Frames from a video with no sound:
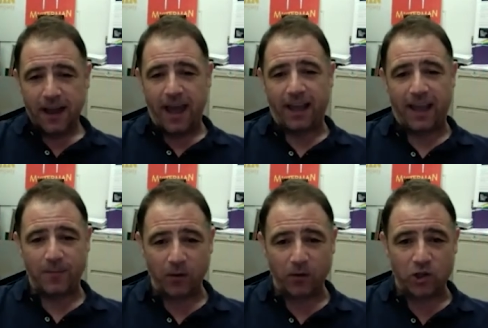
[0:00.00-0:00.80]
came
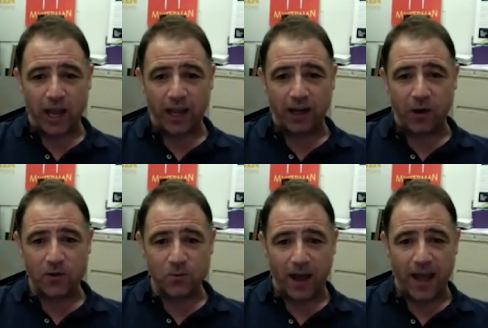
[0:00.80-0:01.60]
down to check it out
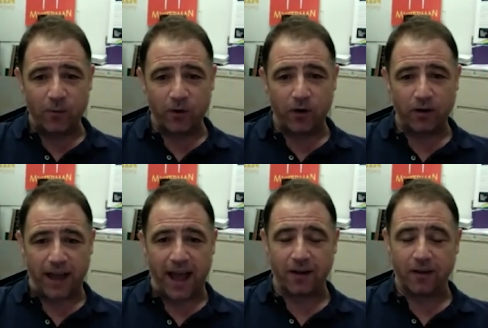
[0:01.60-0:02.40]
as well with her
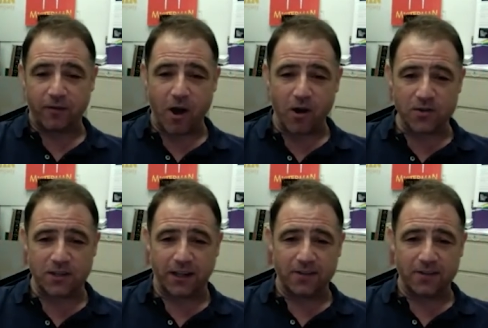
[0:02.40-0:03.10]
dad on Father's Day.